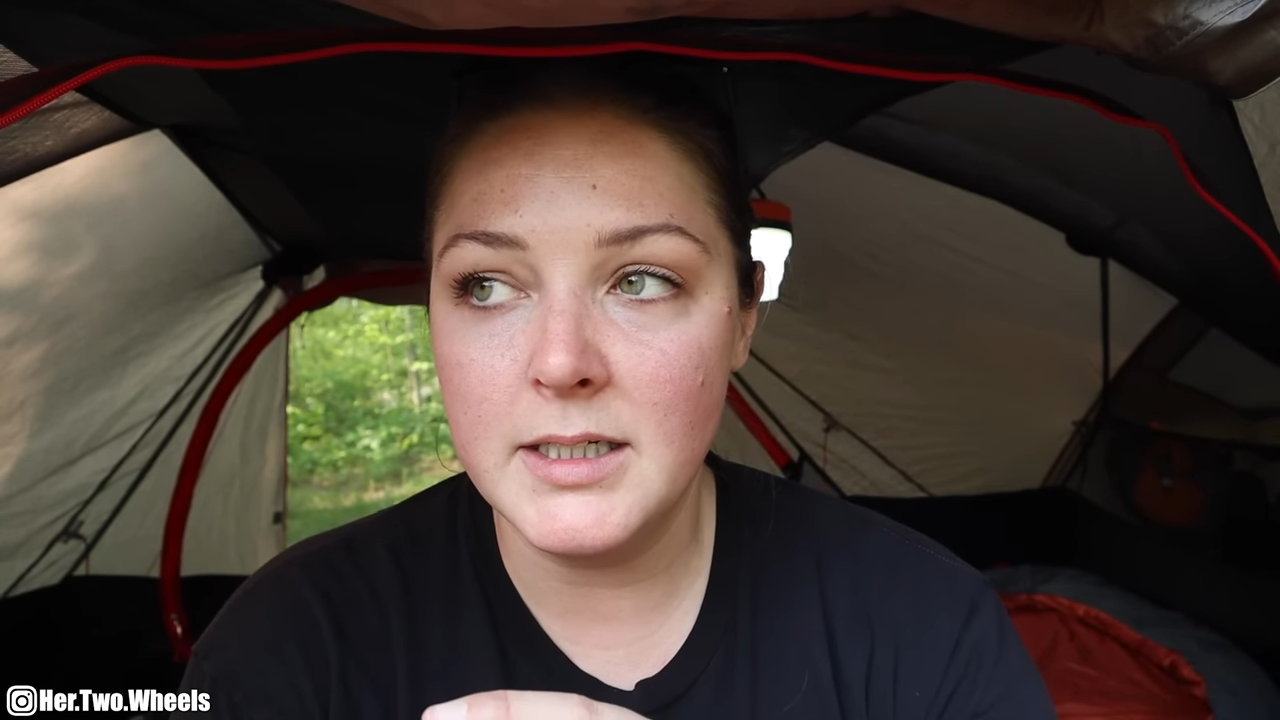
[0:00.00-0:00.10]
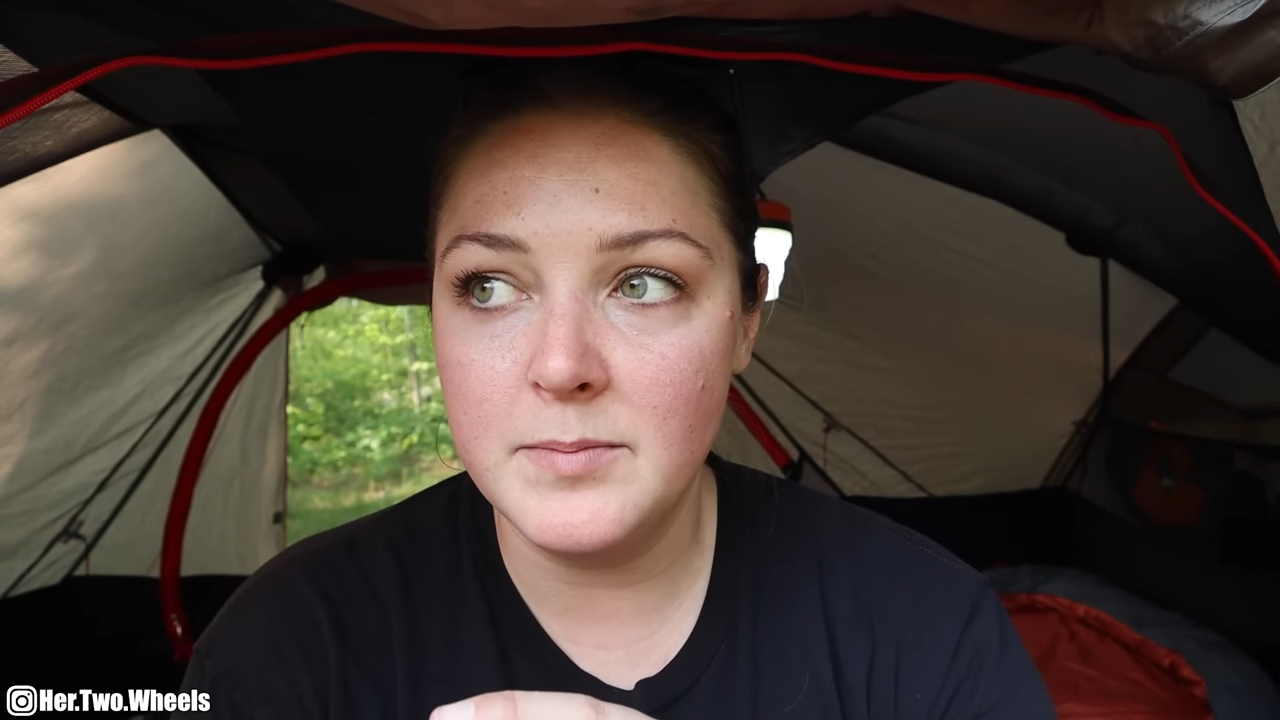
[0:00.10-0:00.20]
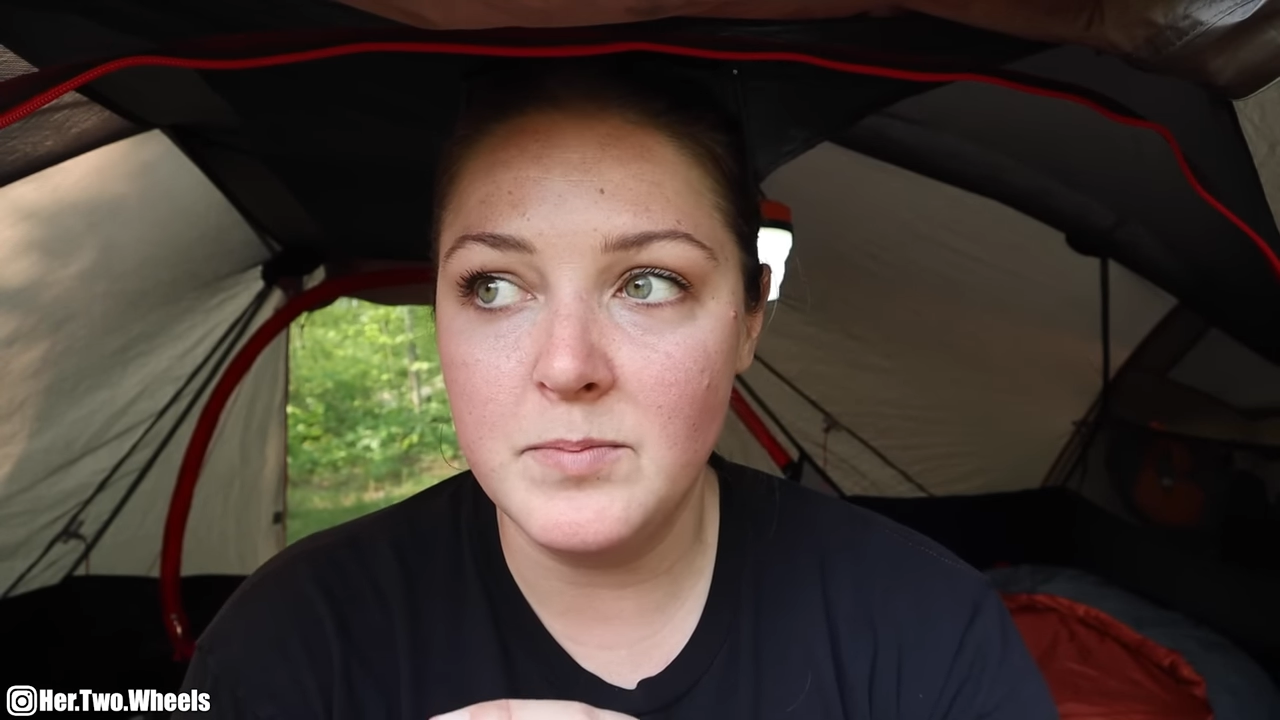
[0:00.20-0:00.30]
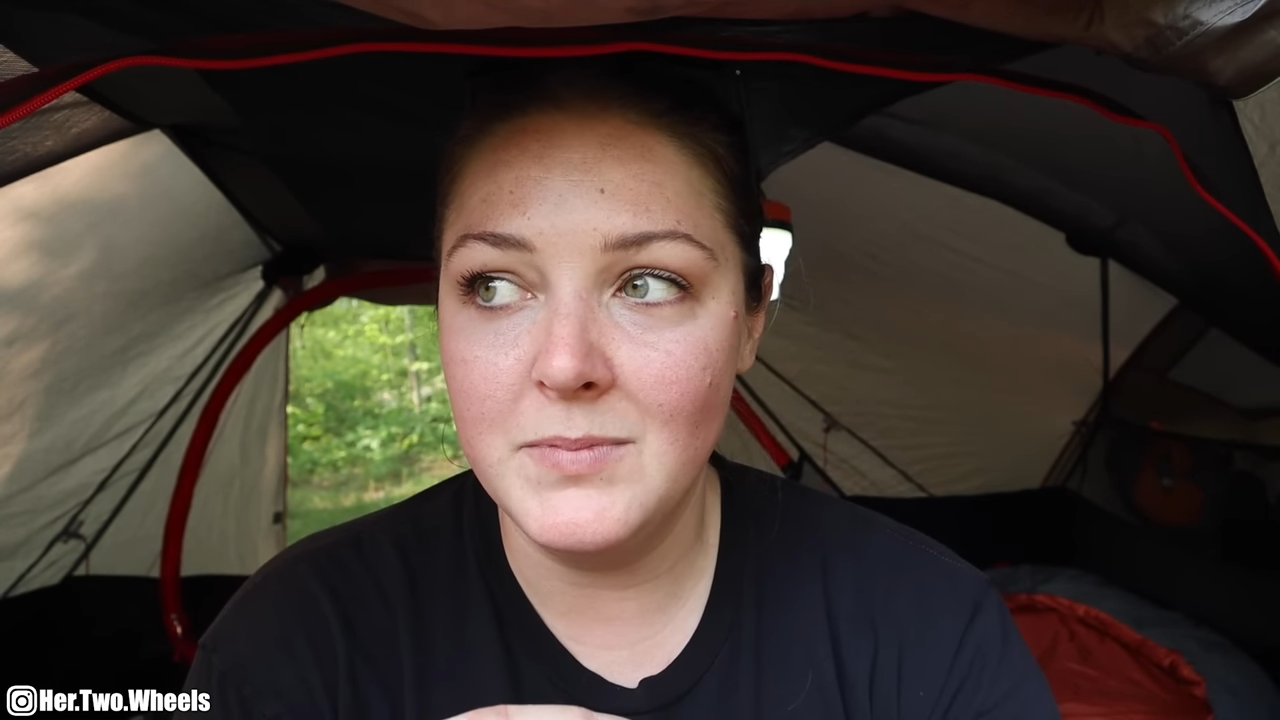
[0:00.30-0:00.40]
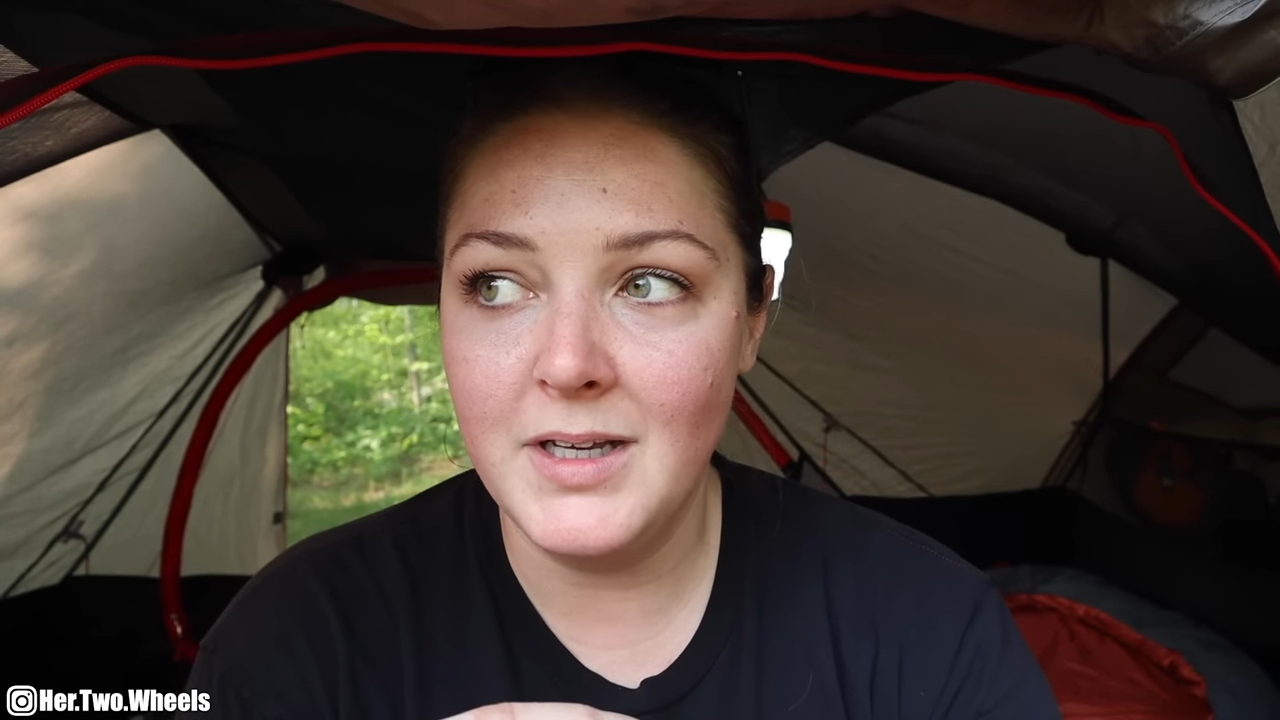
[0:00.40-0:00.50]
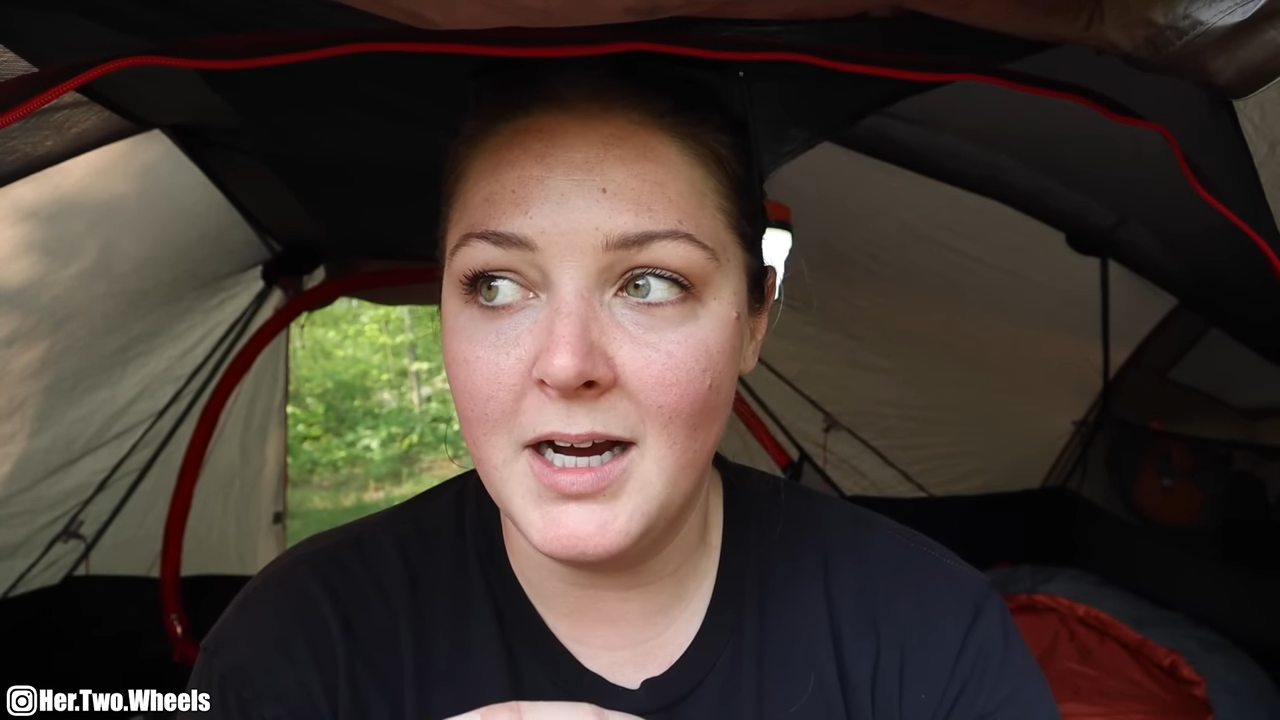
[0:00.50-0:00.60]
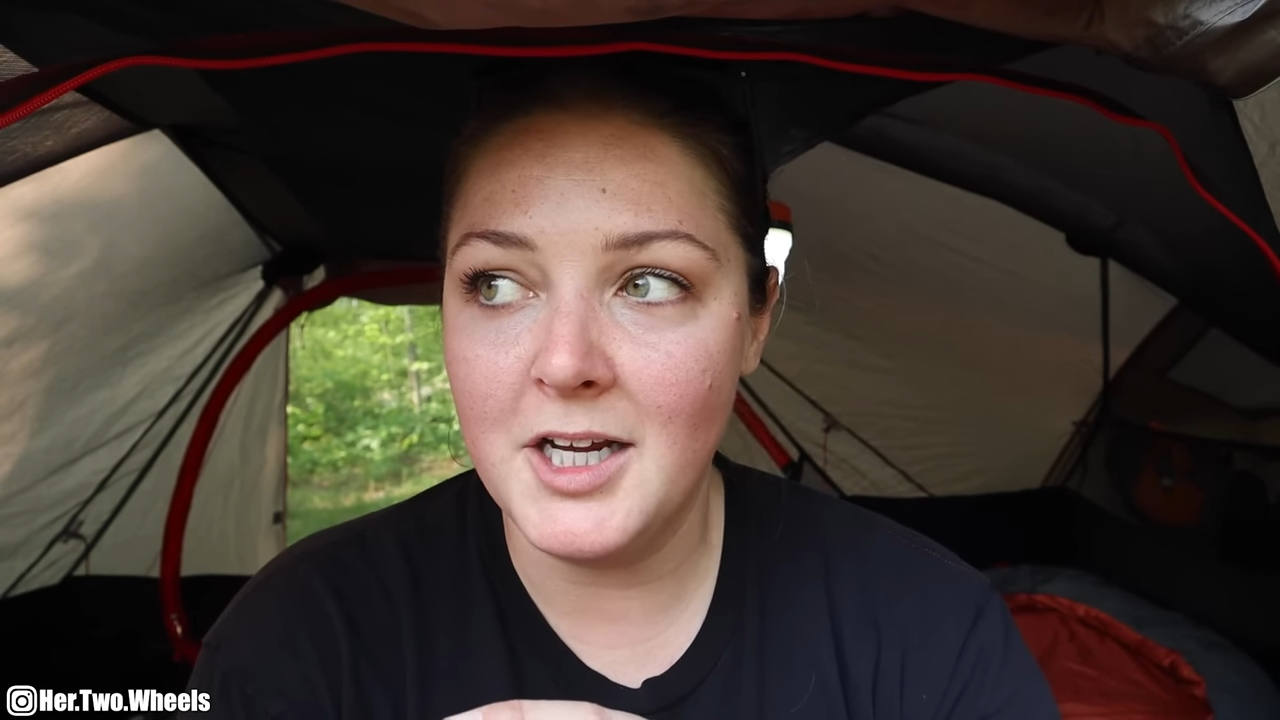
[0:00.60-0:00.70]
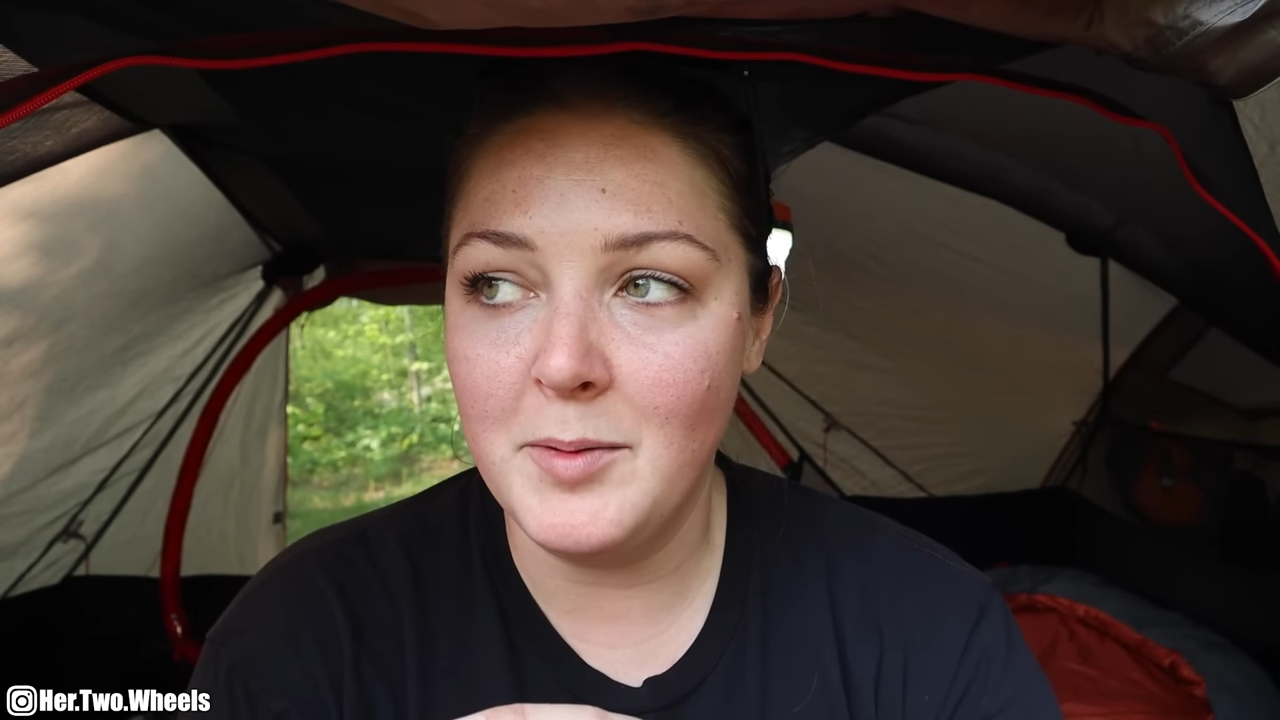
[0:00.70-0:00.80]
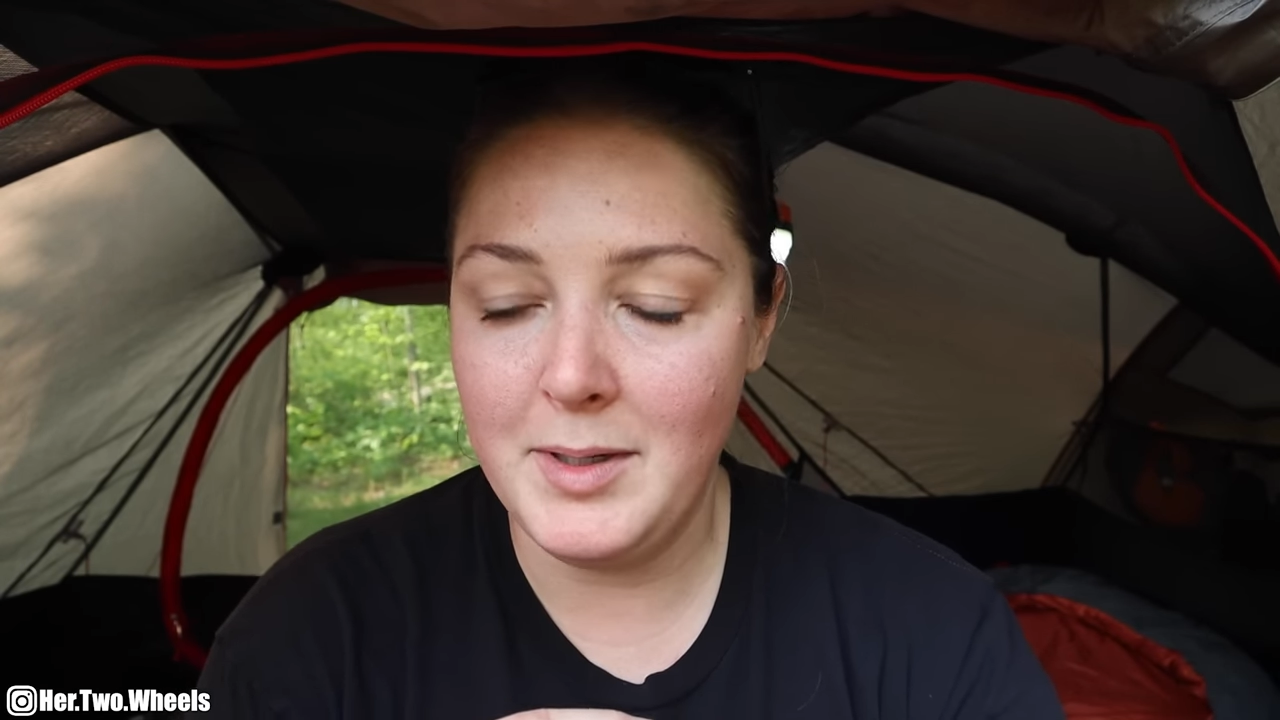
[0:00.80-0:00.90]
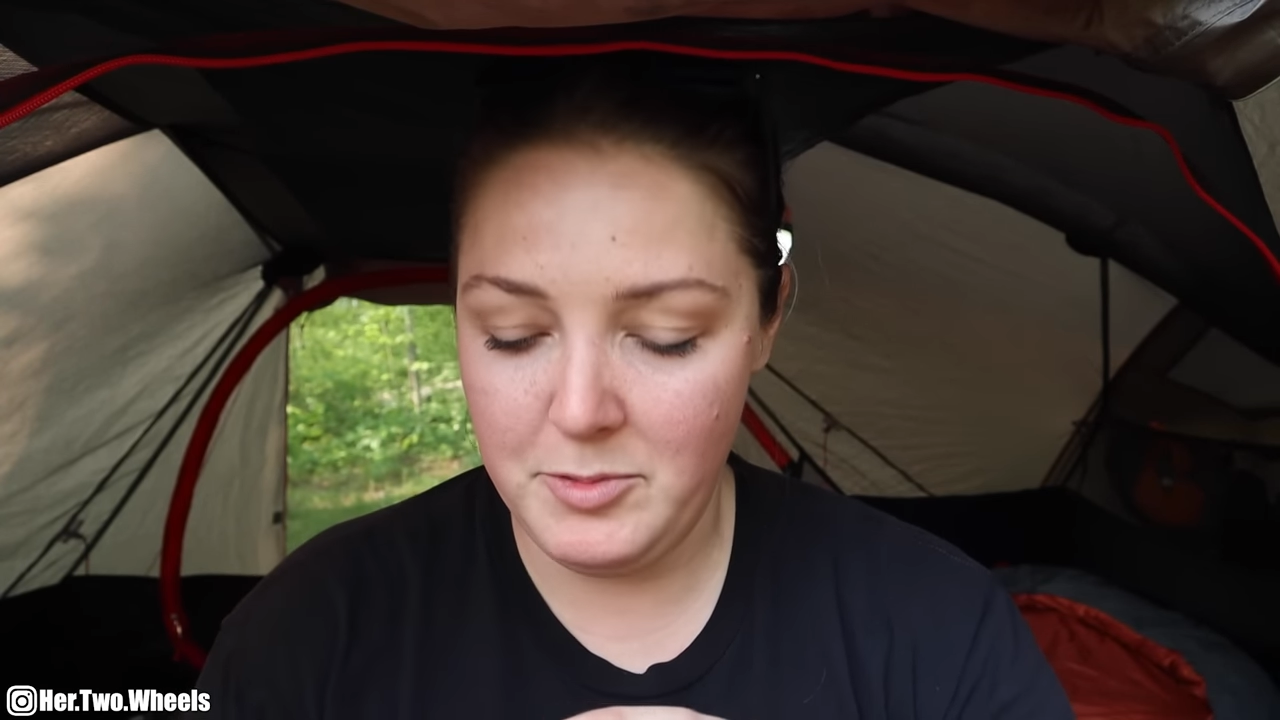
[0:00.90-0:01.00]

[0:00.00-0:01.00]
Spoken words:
I am not gonna be